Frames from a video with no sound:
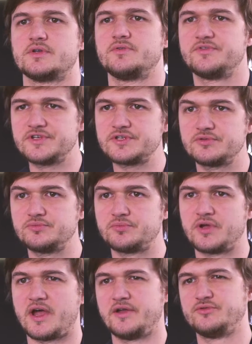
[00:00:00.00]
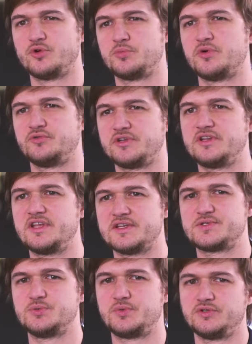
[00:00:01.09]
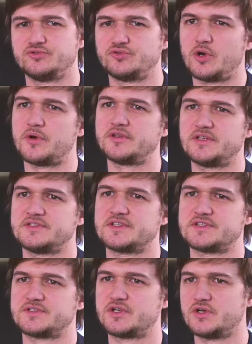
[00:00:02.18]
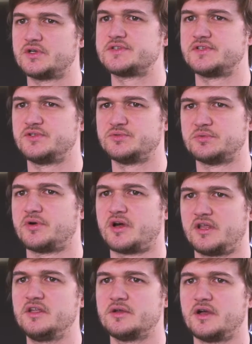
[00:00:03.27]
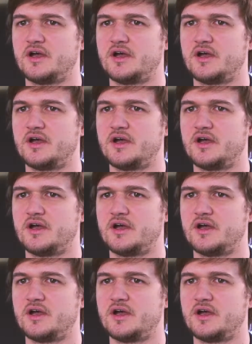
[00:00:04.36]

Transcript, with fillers: So the vision behind Roboy really is to build a robot that's as good as the human body,